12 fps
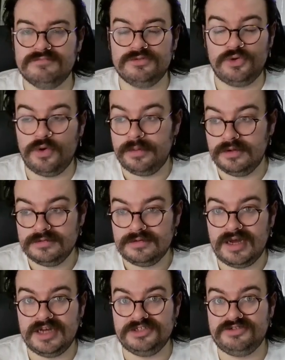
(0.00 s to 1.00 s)
doable,
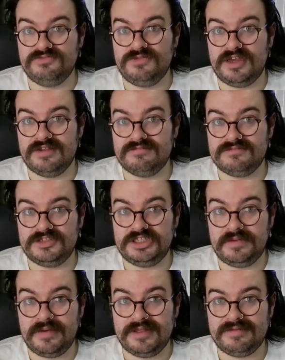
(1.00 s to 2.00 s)
as you can see
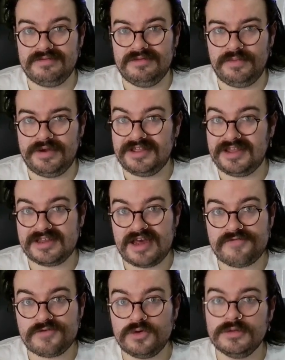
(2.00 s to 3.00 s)
by the way the tickets
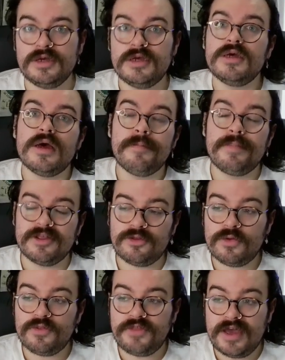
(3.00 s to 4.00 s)
have sold. But I
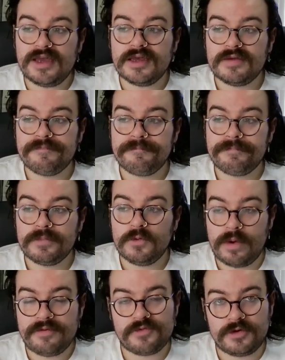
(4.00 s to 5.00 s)
do think the
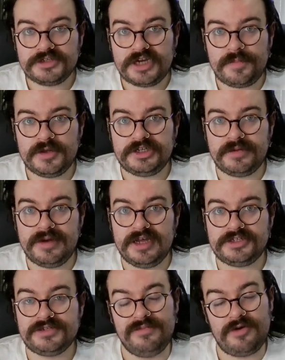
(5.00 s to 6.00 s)
Women's World Championship
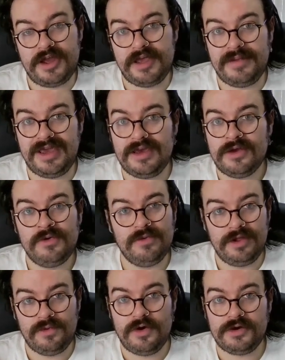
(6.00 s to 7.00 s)
match, Mariah May
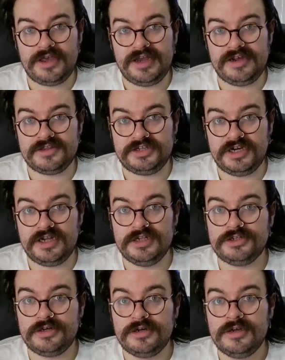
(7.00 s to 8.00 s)
will walk in as the
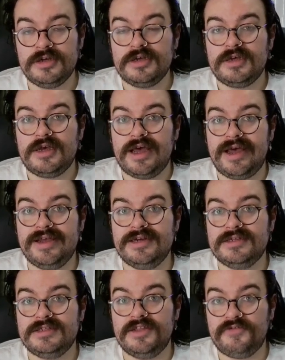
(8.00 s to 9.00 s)
challenger and
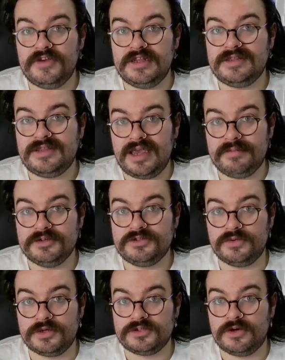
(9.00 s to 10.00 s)
defeat Timeless
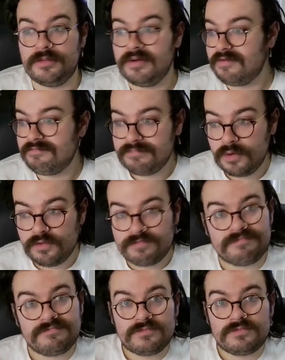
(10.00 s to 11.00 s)
Toni Storm. We're having both
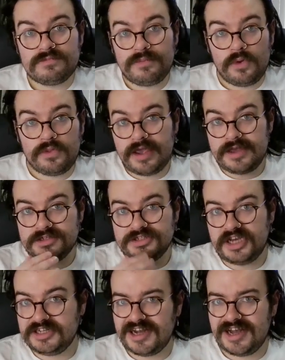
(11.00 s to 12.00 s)
both titles
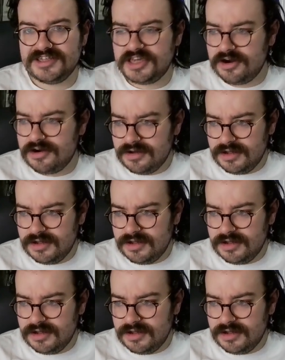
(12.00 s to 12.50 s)
change hands here.